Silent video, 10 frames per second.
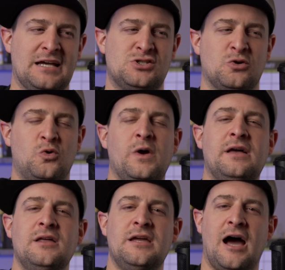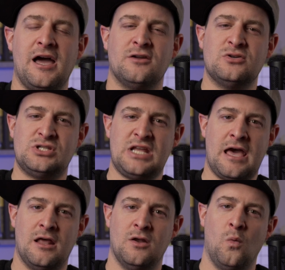And so quickly, I
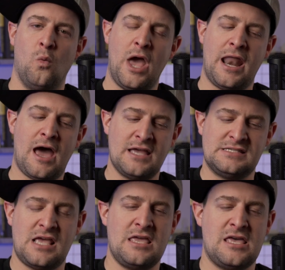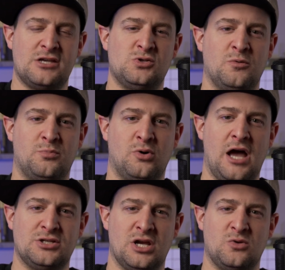understand when I say yes to a
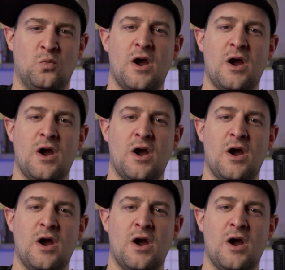project,